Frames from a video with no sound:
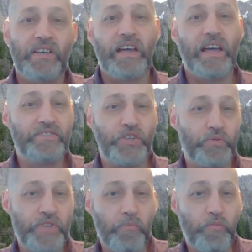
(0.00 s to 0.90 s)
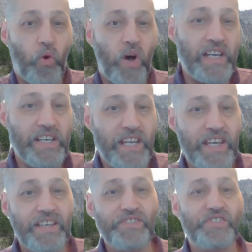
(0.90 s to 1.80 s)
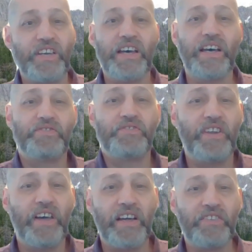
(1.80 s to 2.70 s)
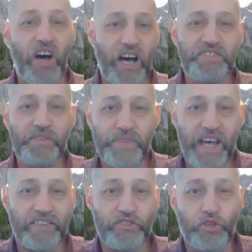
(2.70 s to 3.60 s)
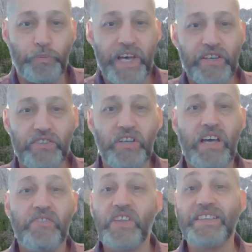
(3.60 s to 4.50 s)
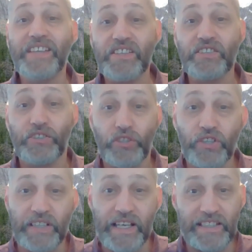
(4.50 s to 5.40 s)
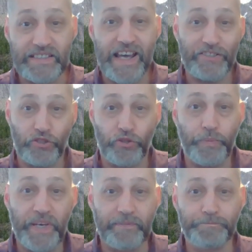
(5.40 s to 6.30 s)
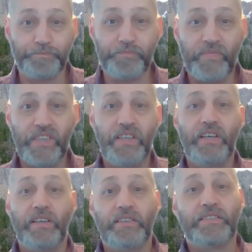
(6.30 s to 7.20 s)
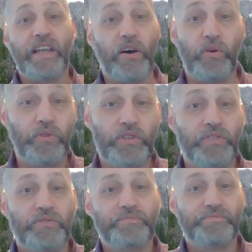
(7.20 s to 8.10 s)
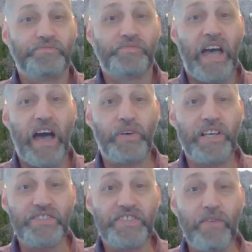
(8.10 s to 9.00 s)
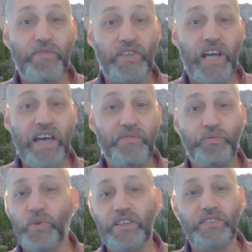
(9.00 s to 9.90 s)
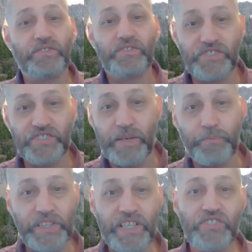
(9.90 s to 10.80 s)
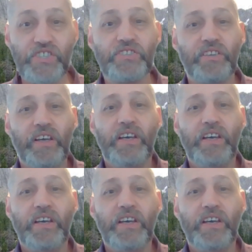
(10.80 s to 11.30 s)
And so number one is an awesome tactical pen that doesn't look like a tactical pen. Now, how can it save your life? Well, simply just